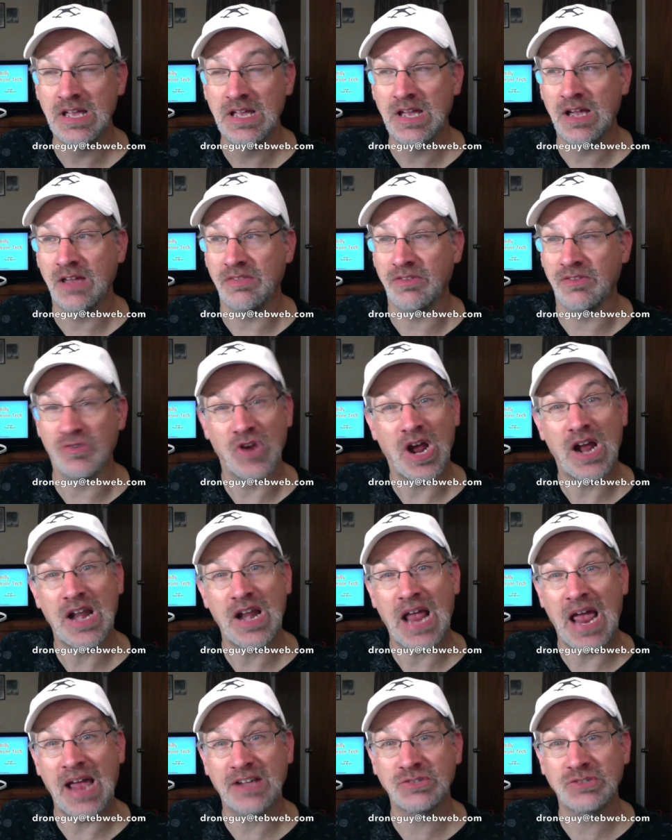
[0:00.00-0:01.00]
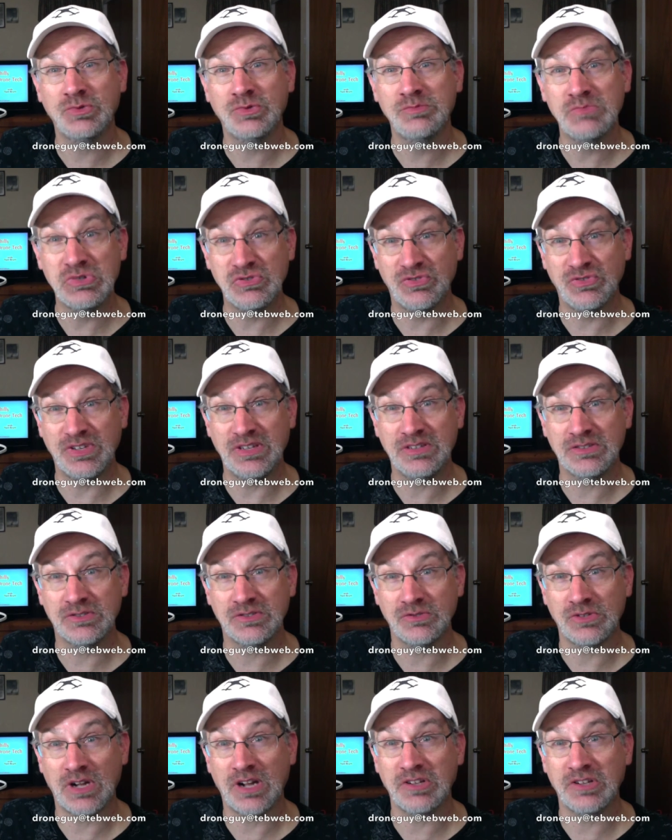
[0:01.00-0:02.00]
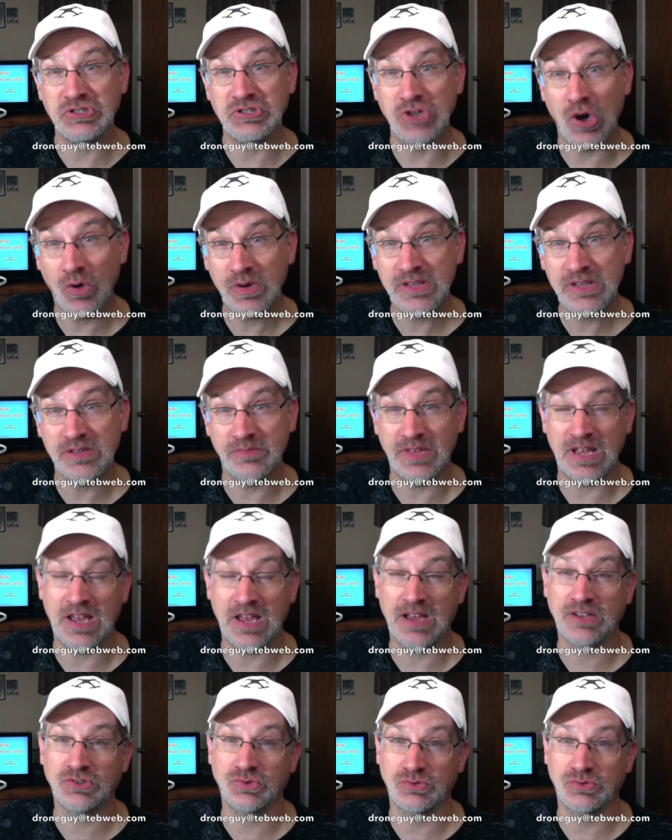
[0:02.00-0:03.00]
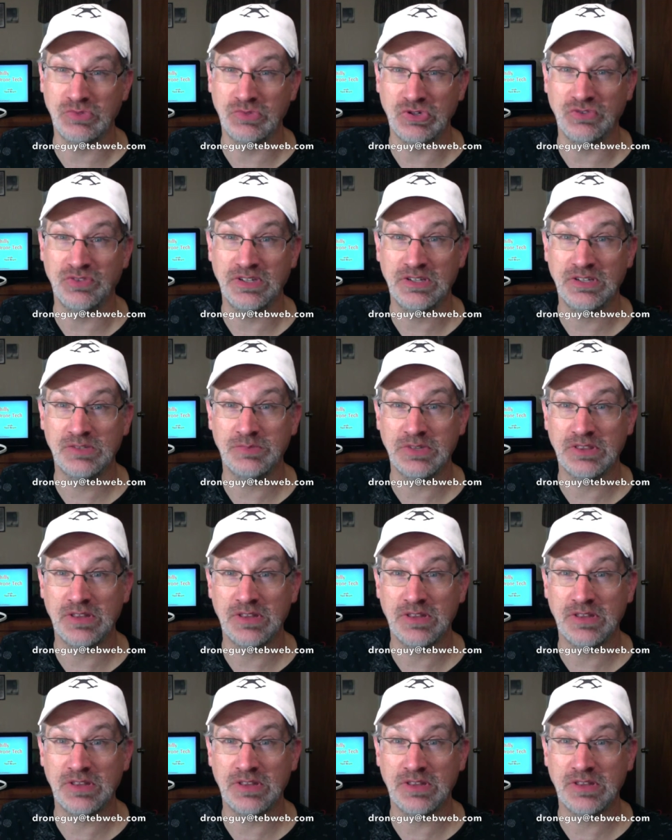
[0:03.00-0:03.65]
They're not actual movies. They're not going to be actual movies,